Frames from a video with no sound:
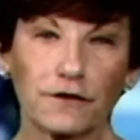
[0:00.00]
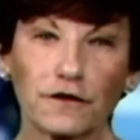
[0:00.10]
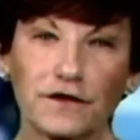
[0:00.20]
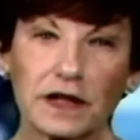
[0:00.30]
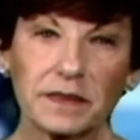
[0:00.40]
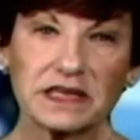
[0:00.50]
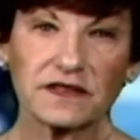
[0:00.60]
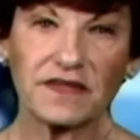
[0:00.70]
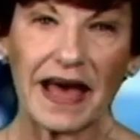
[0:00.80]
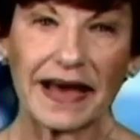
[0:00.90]
the
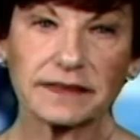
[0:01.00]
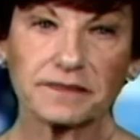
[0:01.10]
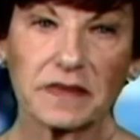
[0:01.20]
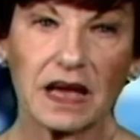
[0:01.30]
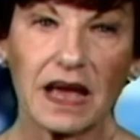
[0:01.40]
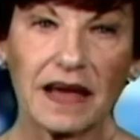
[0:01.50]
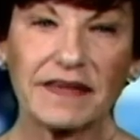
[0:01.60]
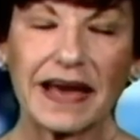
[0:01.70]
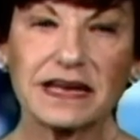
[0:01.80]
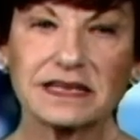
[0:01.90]
fulfillment of that,
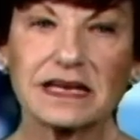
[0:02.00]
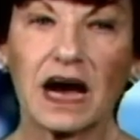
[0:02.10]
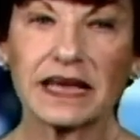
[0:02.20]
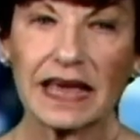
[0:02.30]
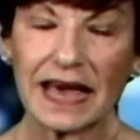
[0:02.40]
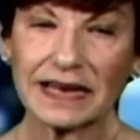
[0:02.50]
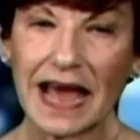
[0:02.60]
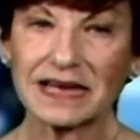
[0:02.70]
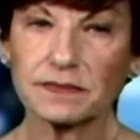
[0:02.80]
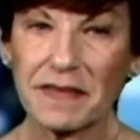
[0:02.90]
and that is,
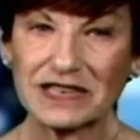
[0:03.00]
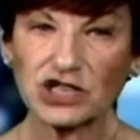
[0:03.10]
again, as